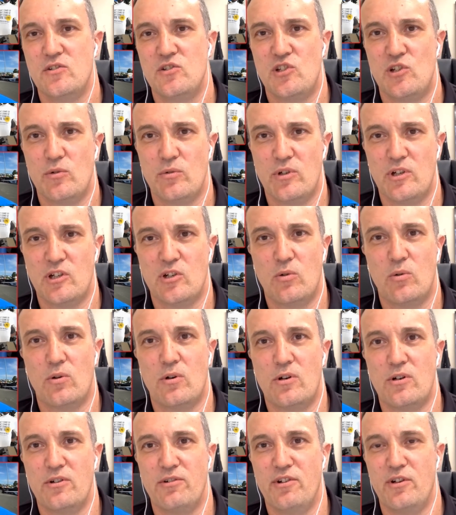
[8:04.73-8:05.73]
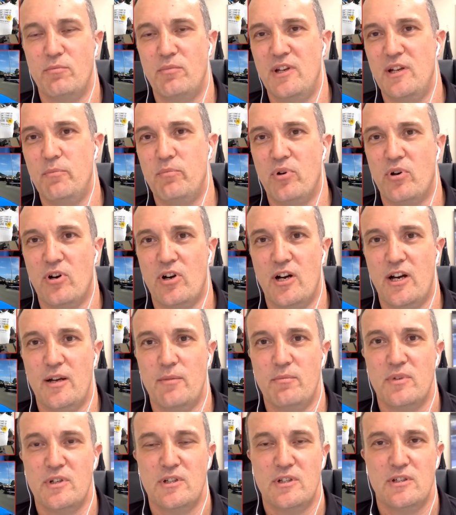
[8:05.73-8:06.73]
2 1/4 in the mid
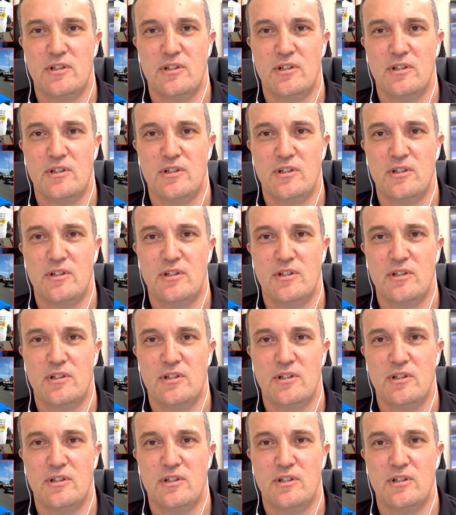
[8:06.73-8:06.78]
pipe,